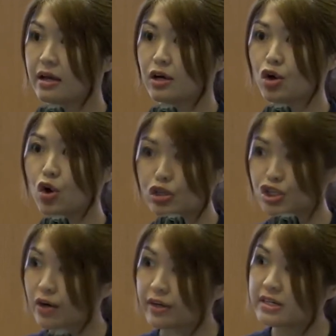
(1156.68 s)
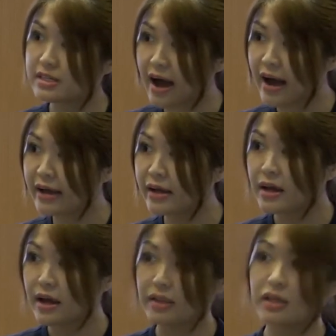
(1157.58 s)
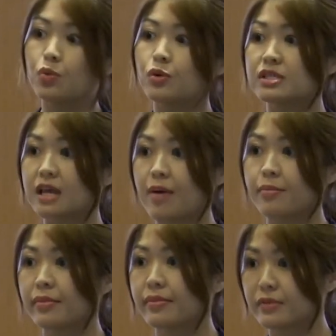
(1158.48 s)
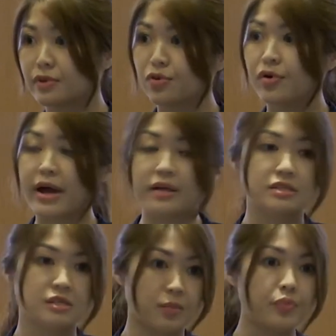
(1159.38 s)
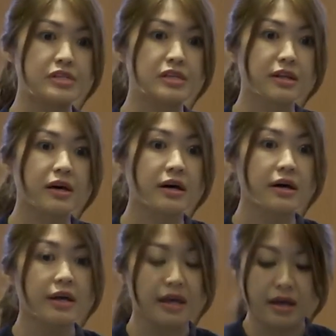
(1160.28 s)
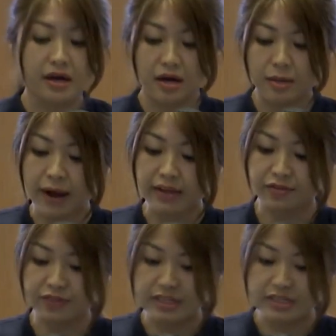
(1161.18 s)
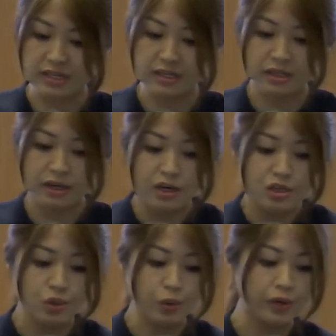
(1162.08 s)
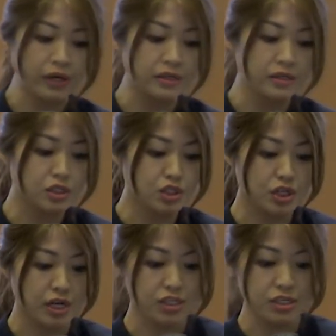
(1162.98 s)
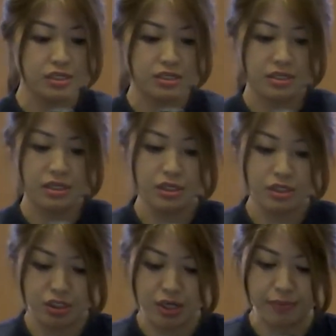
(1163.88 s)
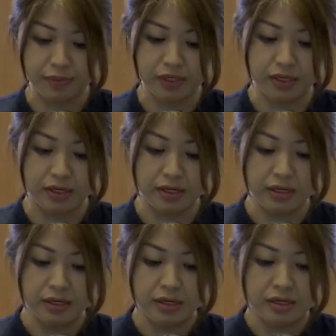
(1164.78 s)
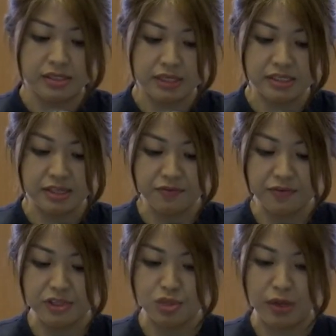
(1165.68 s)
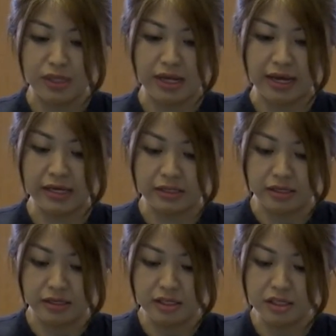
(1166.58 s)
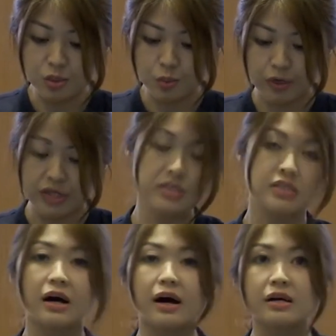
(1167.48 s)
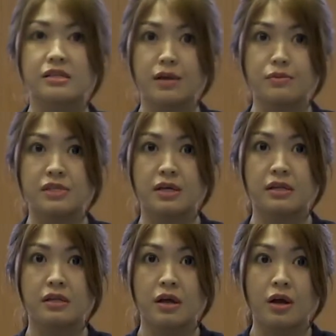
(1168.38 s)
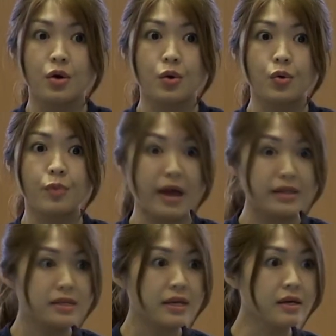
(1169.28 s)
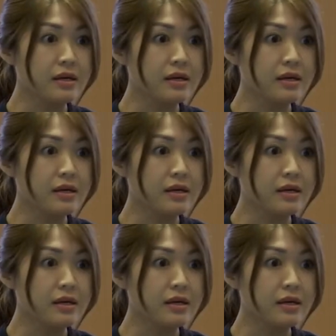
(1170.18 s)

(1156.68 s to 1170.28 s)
gouged out his eye, and he was kept, you know, as a prisoner uh, by the Philistine. So in Judges chapter 16, verse 28, this was uh, Samson repenting